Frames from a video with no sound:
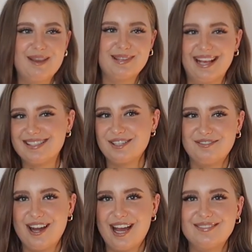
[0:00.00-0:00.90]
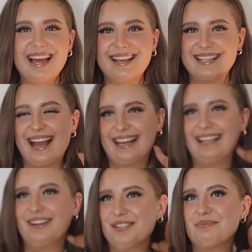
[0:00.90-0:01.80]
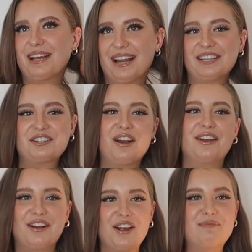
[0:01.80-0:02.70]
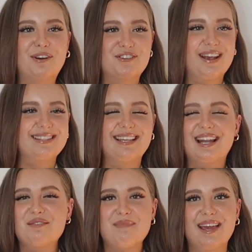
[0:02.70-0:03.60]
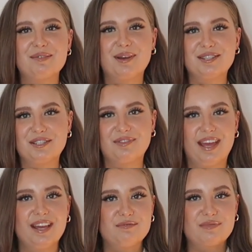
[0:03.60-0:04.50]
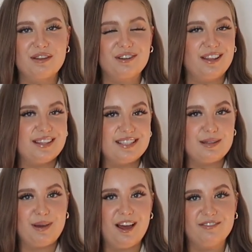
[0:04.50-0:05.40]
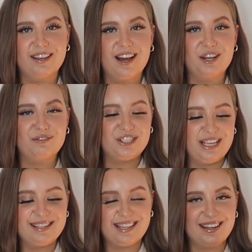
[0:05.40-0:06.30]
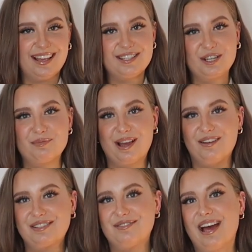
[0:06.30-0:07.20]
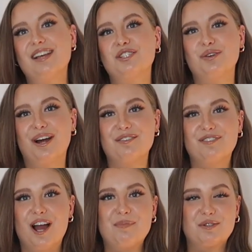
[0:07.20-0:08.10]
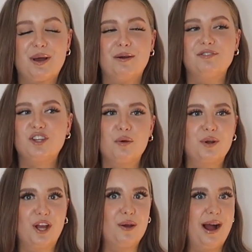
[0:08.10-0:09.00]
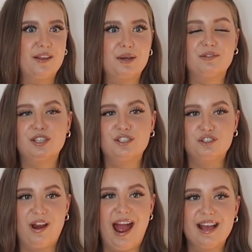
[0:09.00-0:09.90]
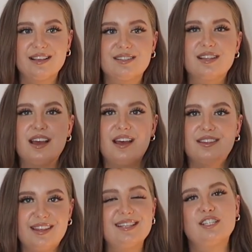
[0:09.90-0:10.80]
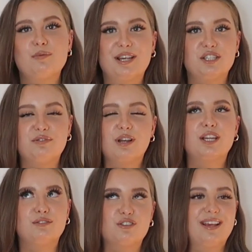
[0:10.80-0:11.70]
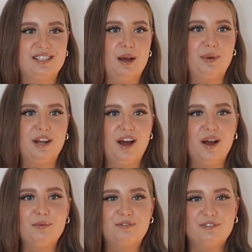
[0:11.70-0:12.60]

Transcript: Maybe that's the vibe. Yeah, exactly, because we're gonna try and go more dressy and like make the most of it. I feel like this is the perfect kind of jeans and nice top, girls, if that's your kind of vibe as well. If you don't want to go out there with a dress, this still makes you feel like you're dressed up and up.